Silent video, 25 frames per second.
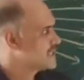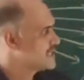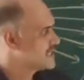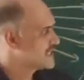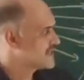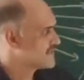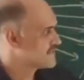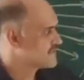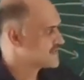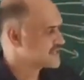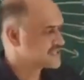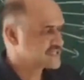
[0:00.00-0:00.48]

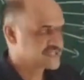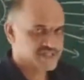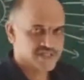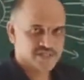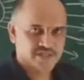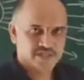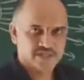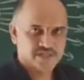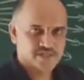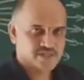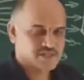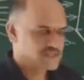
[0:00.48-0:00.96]

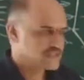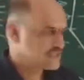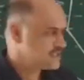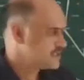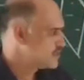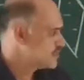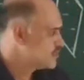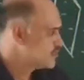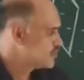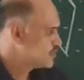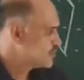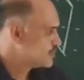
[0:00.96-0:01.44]
definition is
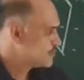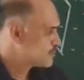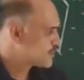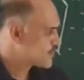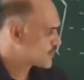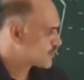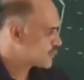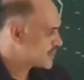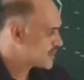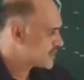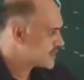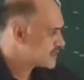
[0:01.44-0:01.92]

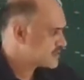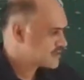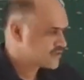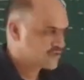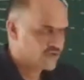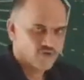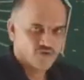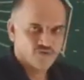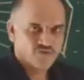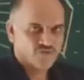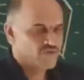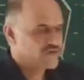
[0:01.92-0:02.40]
product
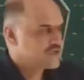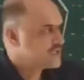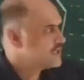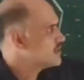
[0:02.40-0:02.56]
of